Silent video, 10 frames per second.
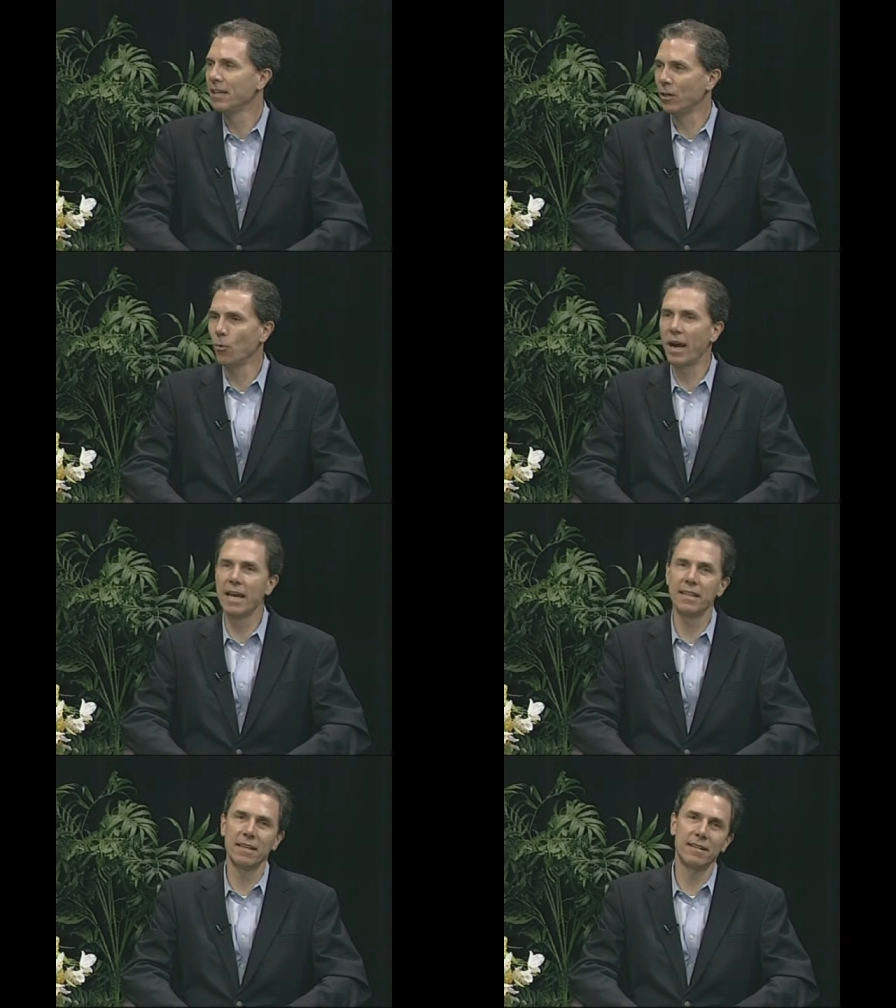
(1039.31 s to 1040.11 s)
in a
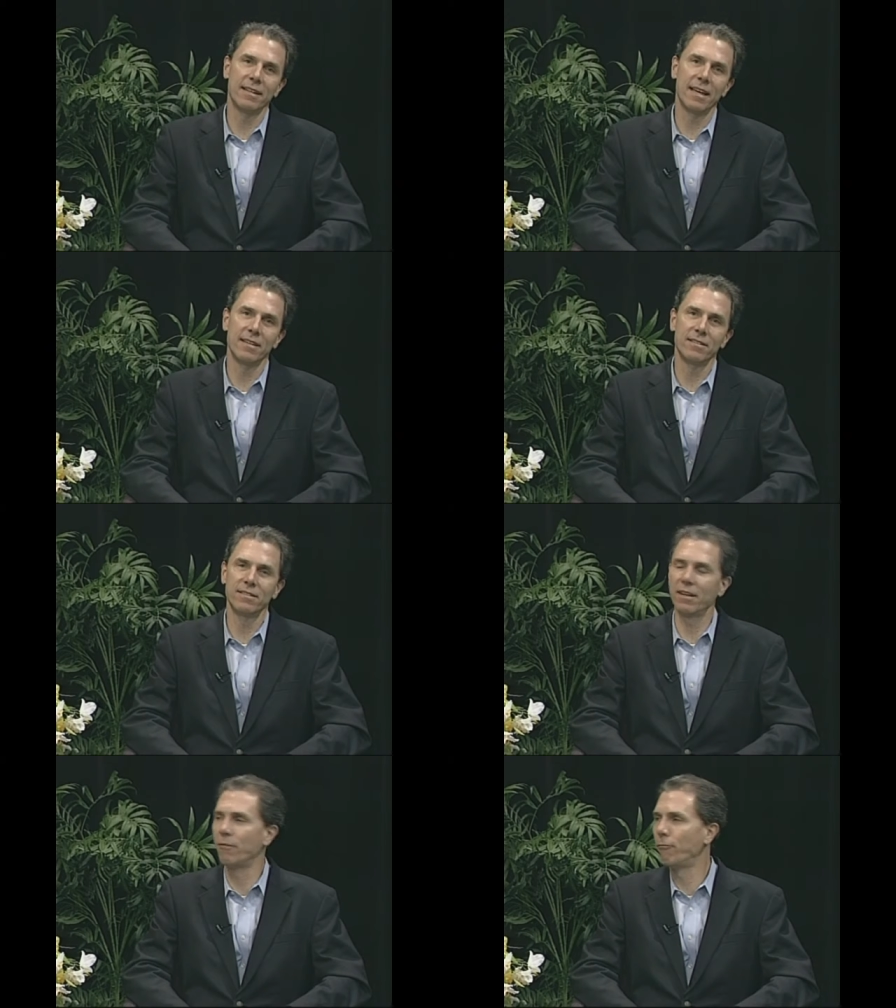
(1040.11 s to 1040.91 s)
way that, that
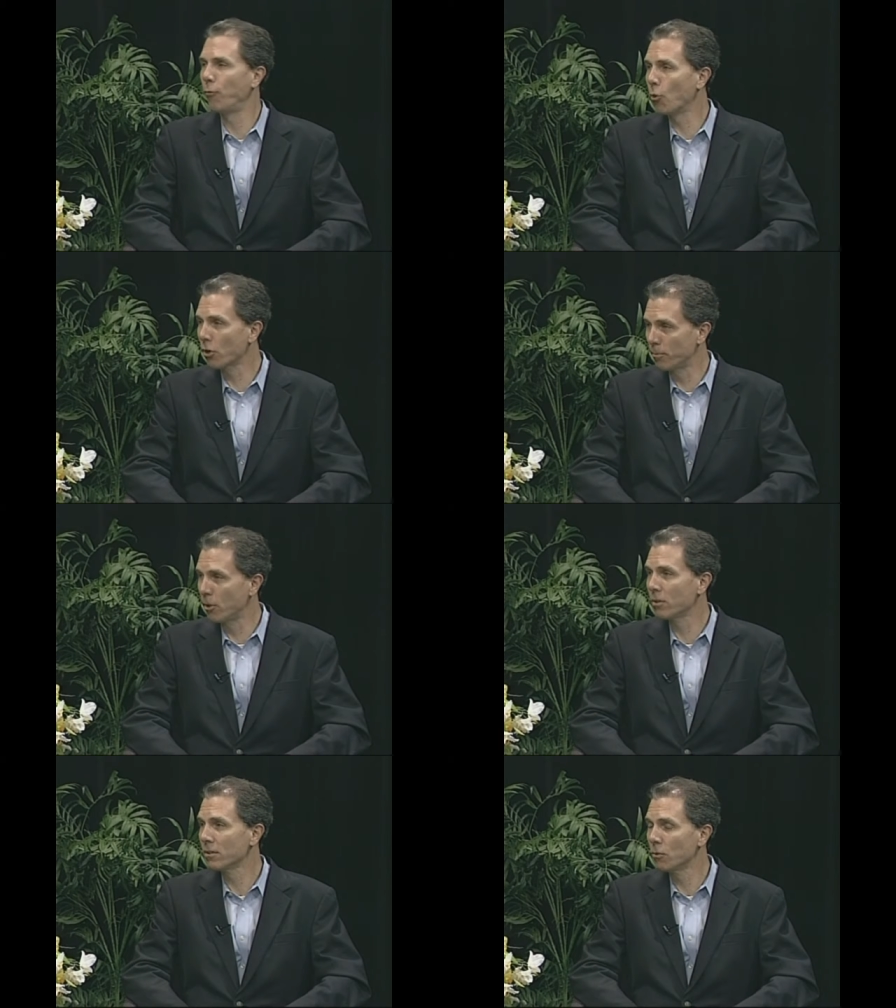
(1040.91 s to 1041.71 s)
is
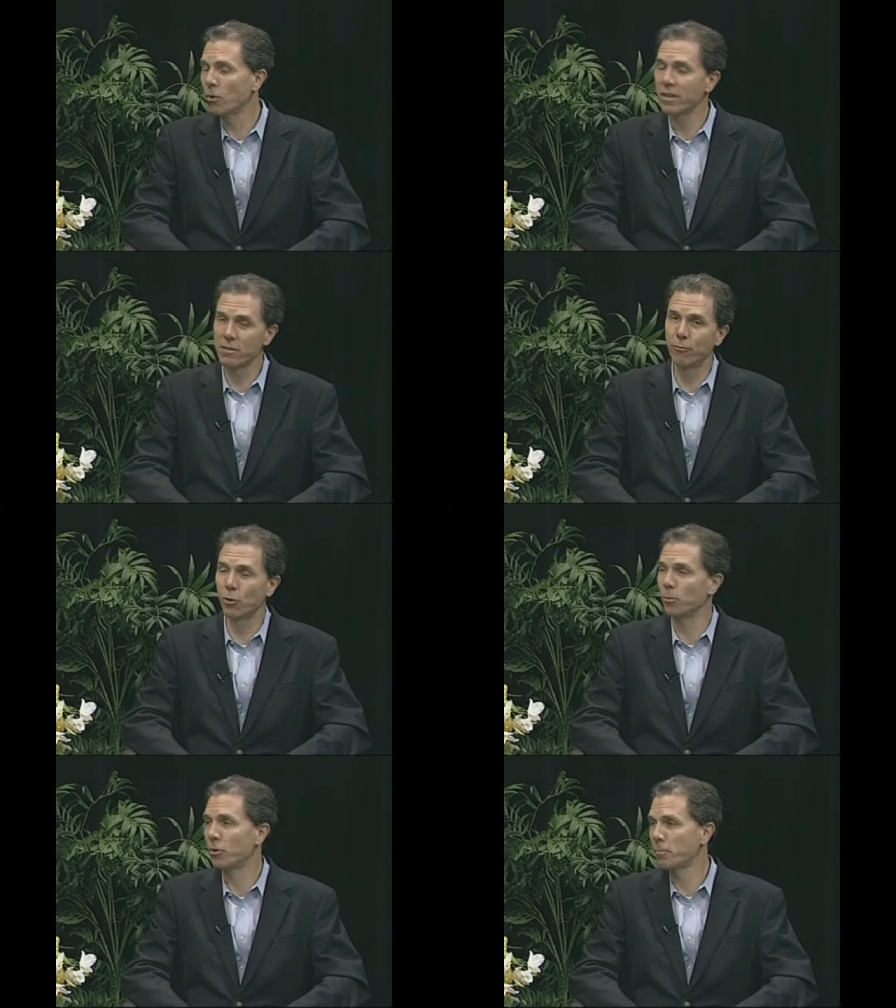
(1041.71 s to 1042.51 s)
affordable or as
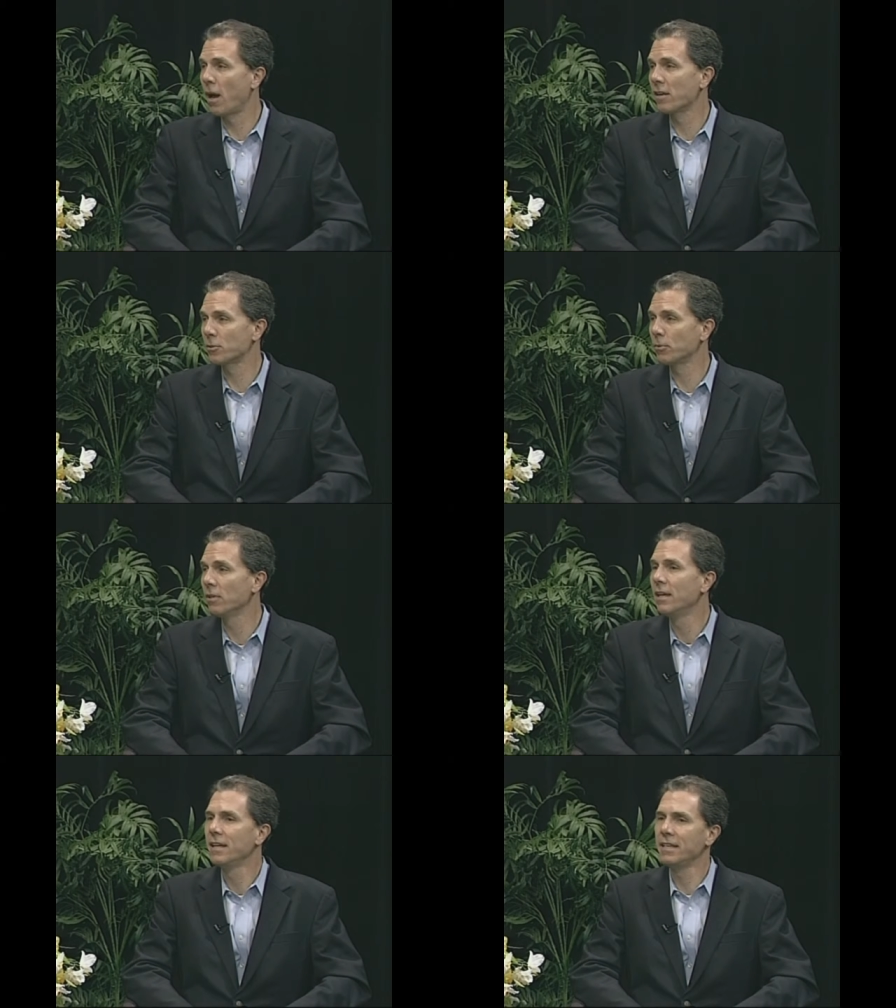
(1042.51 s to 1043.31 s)
affordable as possible,